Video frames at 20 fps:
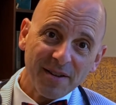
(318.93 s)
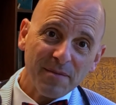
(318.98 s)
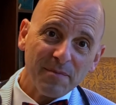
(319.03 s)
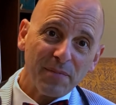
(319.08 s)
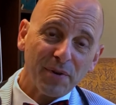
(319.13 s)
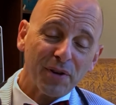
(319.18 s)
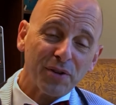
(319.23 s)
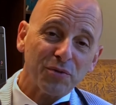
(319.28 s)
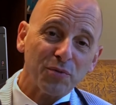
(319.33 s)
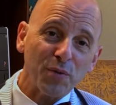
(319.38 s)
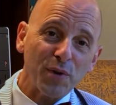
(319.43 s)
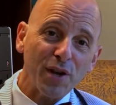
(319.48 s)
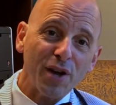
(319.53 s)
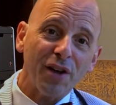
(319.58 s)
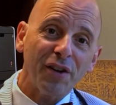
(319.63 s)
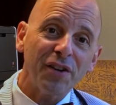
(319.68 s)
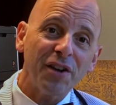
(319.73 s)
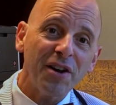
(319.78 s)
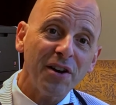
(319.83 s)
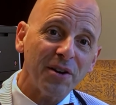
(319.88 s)
because we
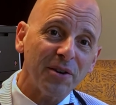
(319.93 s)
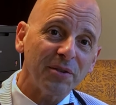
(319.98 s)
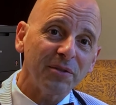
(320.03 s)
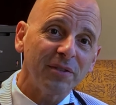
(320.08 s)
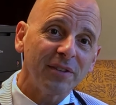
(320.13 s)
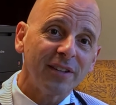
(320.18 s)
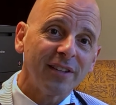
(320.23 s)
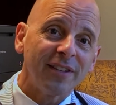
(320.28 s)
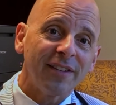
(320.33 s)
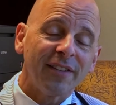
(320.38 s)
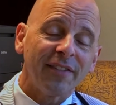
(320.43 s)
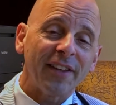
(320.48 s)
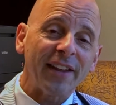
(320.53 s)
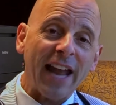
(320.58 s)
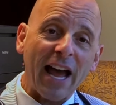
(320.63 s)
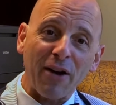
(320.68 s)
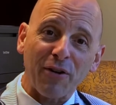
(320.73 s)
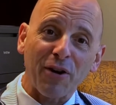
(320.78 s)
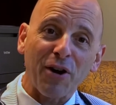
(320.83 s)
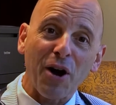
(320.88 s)
all know that
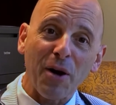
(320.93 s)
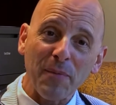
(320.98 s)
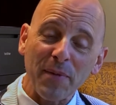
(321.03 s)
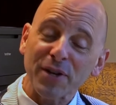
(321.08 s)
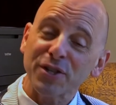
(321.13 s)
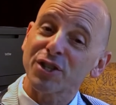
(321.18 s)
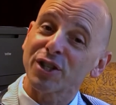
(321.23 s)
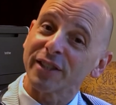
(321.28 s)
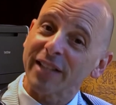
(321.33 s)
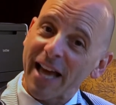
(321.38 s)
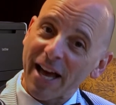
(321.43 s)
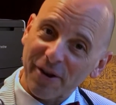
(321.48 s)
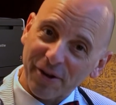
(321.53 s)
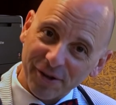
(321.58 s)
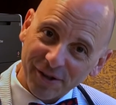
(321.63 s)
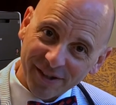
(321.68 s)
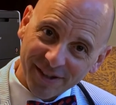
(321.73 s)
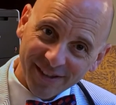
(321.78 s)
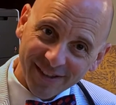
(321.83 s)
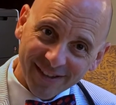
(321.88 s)
alcohol makes you
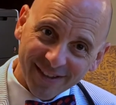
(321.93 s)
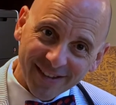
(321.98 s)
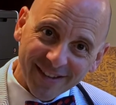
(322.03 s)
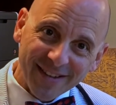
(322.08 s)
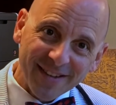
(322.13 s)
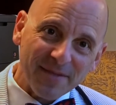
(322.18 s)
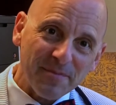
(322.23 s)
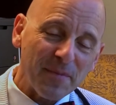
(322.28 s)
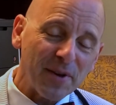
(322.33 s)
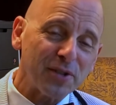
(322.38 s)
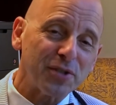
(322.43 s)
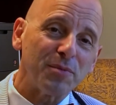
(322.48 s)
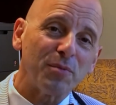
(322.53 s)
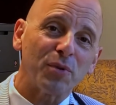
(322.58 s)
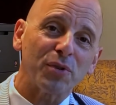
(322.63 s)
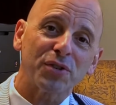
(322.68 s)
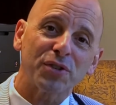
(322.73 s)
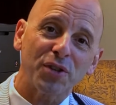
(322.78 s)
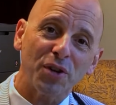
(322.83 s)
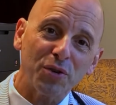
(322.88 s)
louder, makes you
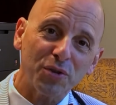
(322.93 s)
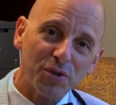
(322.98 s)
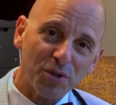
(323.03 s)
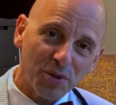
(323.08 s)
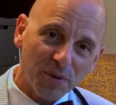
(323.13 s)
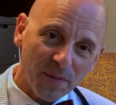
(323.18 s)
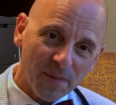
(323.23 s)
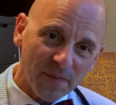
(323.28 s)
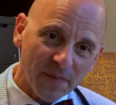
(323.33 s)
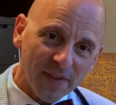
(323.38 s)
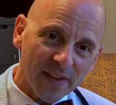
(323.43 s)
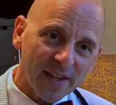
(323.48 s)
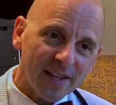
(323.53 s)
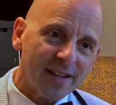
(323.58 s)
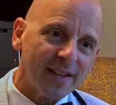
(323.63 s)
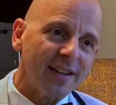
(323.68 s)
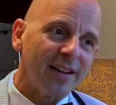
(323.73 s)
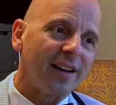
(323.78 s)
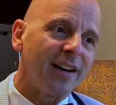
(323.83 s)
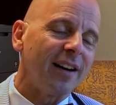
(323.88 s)
more social,
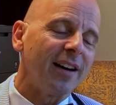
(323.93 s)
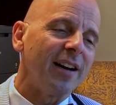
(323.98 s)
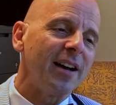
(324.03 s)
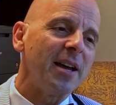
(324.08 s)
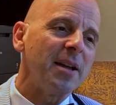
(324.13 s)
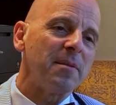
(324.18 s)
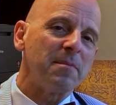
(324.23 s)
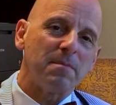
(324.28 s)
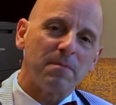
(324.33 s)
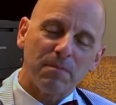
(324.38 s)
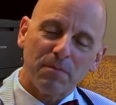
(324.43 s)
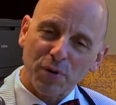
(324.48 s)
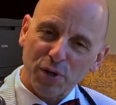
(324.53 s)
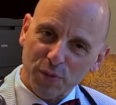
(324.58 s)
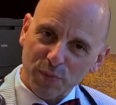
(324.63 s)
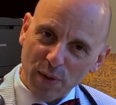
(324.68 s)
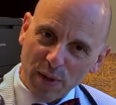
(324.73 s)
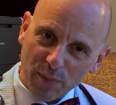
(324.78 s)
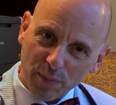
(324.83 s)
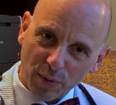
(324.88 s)
and puts
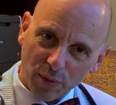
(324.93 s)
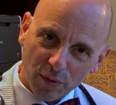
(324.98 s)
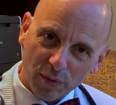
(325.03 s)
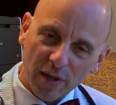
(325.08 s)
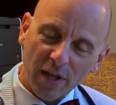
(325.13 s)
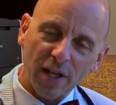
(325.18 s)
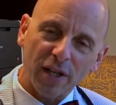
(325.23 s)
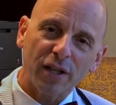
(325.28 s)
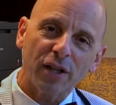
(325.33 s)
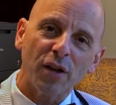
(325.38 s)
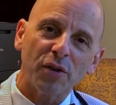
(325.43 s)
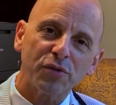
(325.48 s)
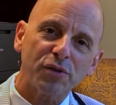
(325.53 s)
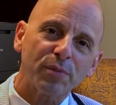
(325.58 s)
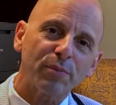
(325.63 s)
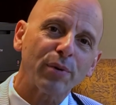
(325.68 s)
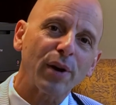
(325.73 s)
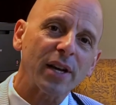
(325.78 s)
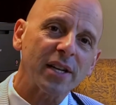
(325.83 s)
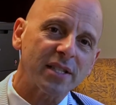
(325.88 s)
people in closer
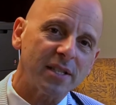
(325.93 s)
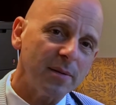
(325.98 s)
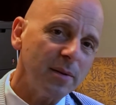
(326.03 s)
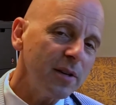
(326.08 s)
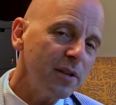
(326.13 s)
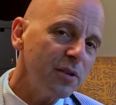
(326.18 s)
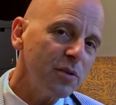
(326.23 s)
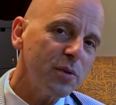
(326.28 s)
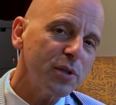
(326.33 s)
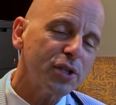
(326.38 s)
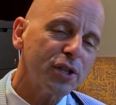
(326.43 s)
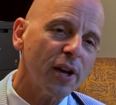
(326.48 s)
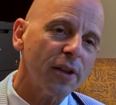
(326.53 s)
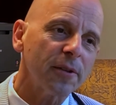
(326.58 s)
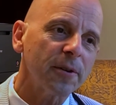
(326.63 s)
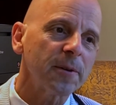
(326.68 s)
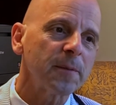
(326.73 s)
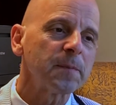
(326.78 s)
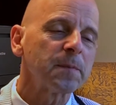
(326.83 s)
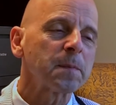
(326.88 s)
proximity to each
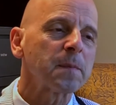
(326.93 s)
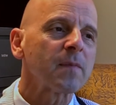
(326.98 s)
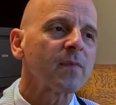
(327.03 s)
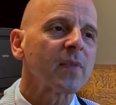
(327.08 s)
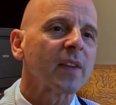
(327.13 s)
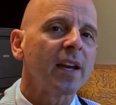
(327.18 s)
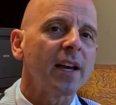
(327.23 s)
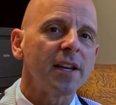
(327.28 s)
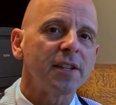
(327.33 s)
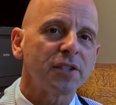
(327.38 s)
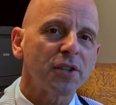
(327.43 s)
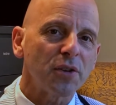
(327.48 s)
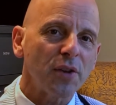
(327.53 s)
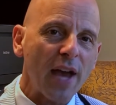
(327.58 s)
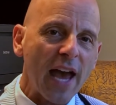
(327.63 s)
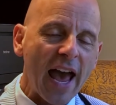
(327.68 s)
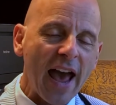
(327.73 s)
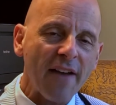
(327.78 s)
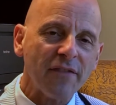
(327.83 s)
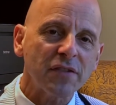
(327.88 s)
other. And so you
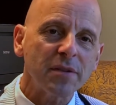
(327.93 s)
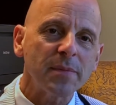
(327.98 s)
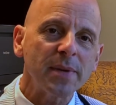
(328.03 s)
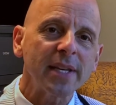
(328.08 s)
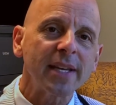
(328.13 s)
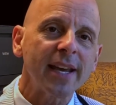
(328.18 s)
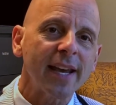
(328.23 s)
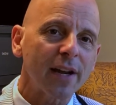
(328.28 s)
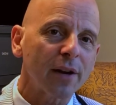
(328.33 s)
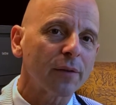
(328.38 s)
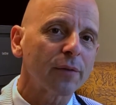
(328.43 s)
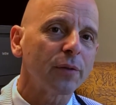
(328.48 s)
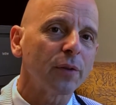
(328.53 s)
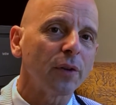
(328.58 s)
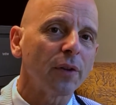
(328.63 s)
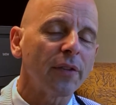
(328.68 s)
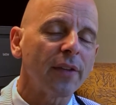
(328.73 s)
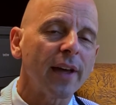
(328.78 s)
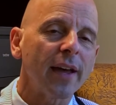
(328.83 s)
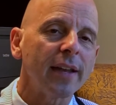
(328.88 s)
have to be
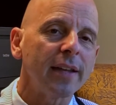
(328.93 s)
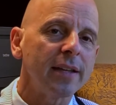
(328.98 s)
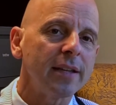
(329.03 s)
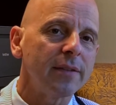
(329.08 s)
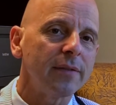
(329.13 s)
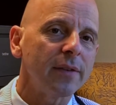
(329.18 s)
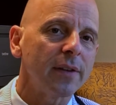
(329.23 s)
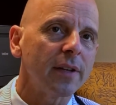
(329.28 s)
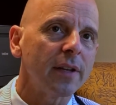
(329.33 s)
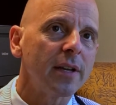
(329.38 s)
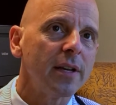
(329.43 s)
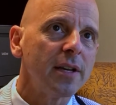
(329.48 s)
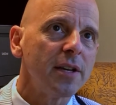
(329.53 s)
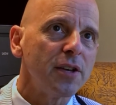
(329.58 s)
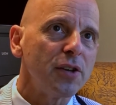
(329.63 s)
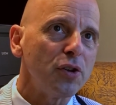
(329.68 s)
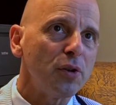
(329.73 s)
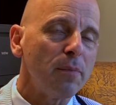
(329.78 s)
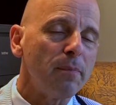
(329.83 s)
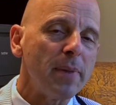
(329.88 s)
careful that even
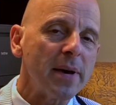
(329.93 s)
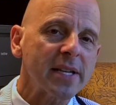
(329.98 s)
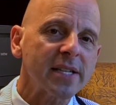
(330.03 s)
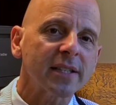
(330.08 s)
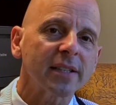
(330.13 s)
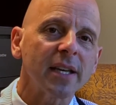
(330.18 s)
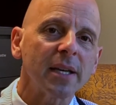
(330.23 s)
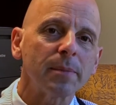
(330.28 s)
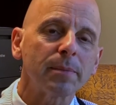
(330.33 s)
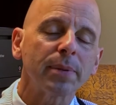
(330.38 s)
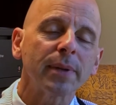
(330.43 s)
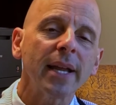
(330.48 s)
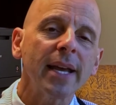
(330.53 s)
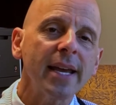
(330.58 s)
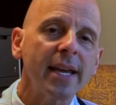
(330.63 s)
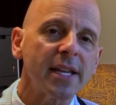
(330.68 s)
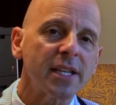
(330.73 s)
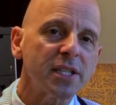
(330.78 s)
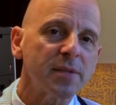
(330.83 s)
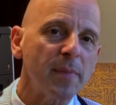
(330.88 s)
your best laid
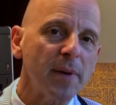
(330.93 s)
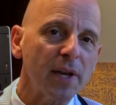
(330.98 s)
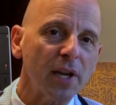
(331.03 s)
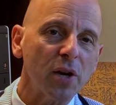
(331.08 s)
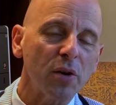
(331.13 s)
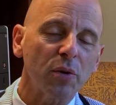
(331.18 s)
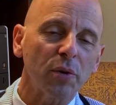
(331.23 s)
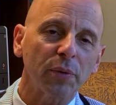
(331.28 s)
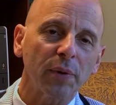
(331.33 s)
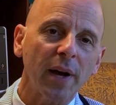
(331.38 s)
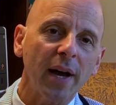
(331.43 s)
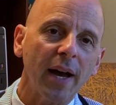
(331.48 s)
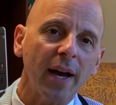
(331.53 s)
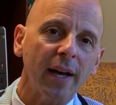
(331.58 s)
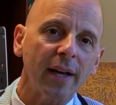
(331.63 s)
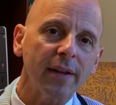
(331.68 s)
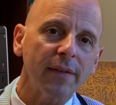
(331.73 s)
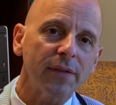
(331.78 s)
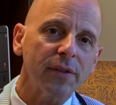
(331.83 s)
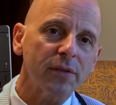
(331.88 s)
plans may go
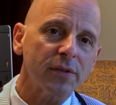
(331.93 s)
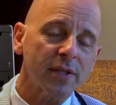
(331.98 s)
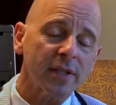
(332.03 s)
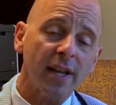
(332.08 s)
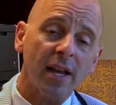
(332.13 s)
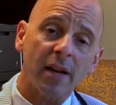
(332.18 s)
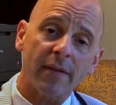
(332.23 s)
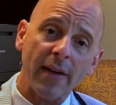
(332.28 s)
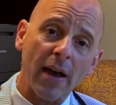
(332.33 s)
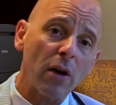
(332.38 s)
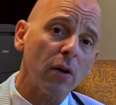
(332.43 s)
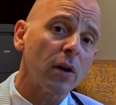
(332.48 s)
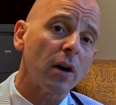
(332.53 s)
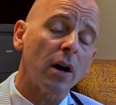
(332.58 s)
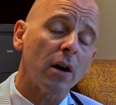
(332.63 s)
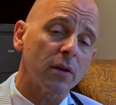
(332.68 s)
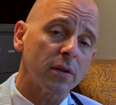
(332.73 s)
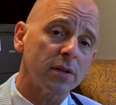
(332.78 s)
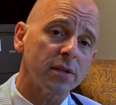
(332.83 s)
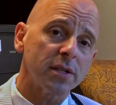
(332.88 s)
awry if there's a lot of
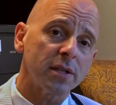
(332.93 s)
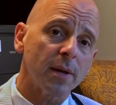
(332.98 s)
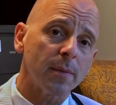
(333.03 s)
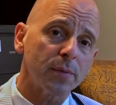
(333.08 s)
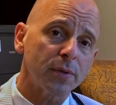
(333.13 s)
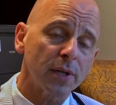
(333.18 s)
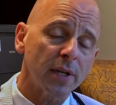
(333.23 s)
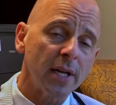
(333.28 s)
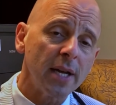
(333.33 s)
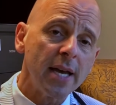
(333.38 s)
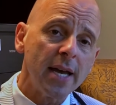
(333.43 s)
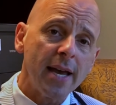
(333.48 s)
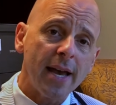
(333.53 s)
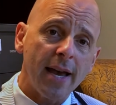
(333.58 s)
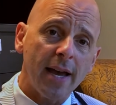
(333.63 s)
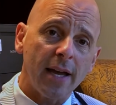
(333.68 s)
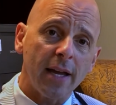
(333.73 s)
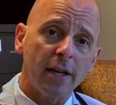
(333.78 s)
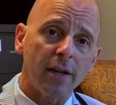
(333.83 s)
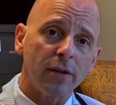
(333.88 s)
alcohol consumption
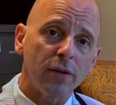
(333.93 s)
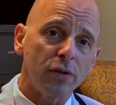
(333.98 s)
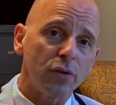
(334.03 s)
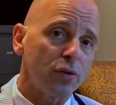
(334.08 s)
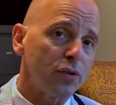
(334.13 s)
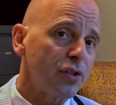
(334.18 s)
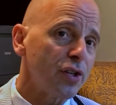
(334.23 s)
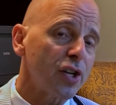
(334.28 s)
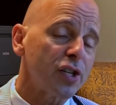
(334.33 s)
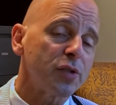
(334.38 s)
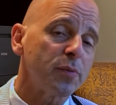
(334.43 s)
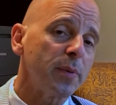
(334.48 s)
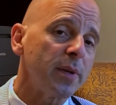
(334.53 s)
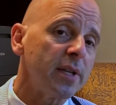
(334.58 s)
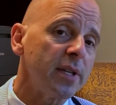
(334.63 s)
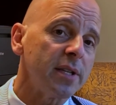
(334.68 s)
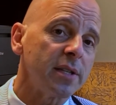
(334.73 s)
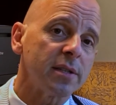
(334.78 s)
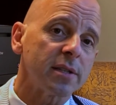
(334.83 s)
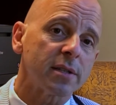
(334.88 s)
and your
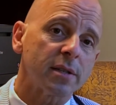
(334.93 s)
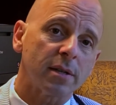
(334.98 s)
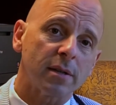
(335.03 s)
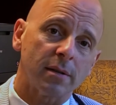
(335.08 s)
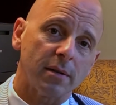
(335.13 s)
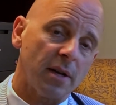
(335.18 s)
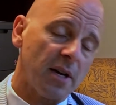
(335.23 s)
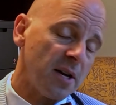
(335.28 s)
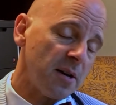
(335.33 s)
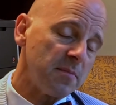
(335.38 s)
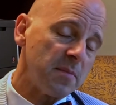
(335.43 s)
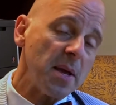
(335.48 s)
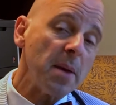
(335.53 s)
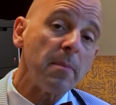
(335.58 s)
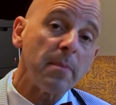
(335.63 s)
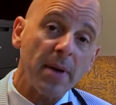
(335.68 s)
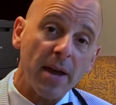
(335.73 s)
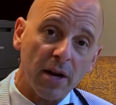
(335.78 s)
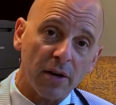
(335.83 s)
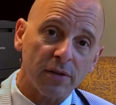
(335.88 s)
judgment is
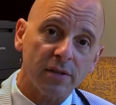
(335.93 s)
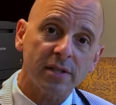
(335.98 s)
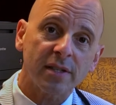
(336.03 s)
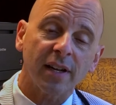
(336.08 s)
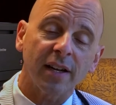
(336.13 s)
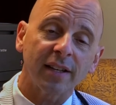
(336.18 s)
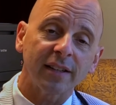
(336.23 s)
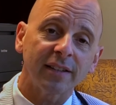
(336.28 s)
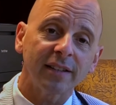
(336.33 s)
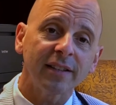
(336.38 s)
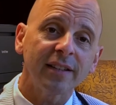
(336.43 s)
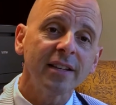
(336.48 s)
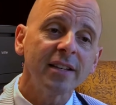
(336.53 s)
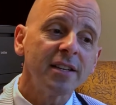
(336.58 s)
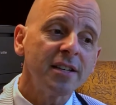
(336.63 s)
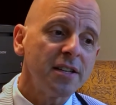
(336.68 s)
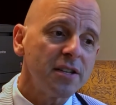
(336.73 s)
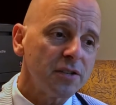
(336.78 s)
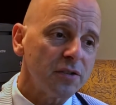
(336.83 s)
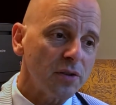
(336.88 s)
impaired slightly
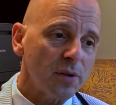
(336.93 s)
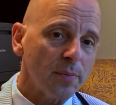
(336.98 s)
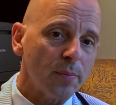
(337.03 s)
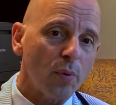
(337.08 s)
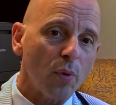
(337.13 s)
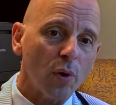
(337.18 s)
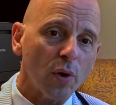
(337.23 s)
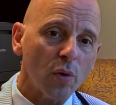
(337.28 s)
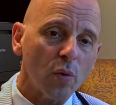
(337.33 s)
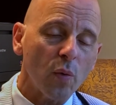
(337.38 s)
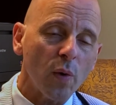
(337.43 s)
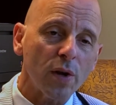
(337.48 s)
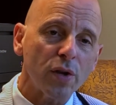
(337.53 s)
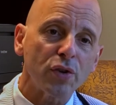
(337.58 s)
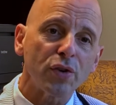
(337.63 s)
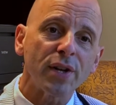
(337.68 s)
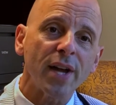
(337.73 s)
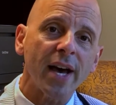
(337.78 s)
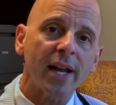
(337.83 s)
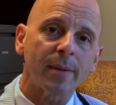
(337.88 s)
to the point where
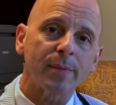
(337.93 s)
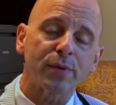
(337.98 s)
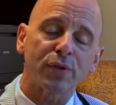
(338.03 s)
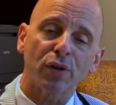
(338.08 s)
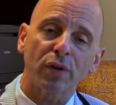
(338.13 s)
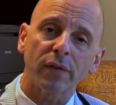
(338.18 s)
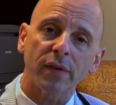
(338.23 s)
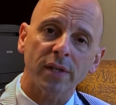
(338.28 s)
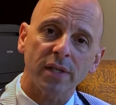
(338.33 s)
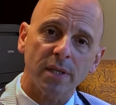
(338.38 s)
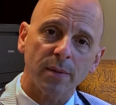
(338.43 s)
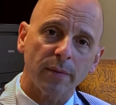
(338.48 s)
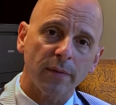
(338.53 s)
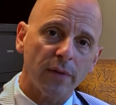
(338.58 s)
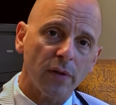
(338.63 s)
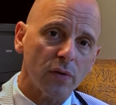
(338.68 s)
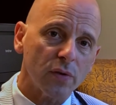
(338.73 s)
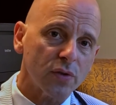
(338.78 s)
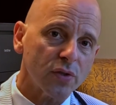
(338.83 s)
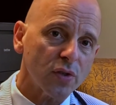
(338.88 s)
you're not observing some
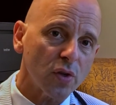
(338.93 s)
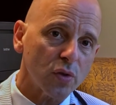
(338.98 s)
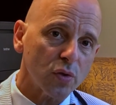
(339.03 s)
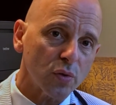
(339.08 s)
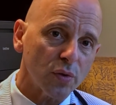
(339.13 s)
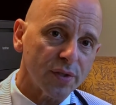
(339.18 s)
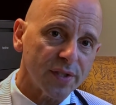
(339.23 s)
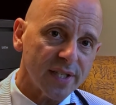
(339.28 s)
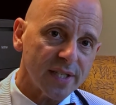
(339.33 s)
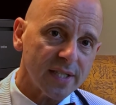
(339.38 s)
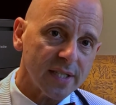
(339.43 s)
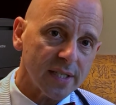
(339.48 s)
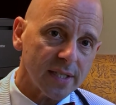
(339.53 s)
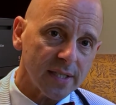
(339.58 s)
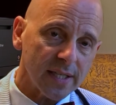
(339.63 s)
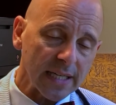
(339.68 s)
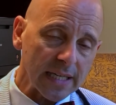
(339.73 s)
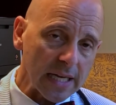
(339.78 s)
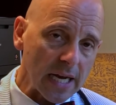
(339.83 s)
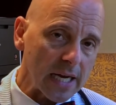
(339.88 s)
of those social
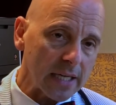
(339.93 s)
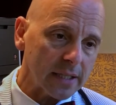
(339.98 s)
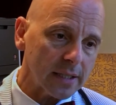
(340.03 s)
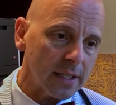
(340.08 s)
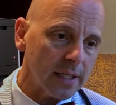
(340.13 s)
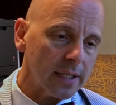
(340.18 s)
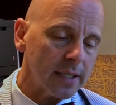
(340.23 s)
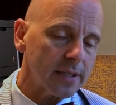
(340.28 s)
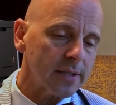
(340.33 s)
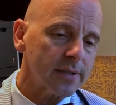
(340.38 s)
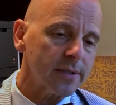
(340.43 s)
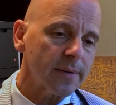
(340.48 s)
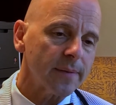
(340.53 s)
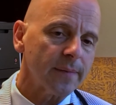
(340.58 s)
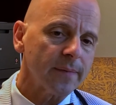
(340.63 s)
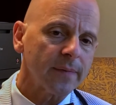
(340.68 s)
distancing guidelines.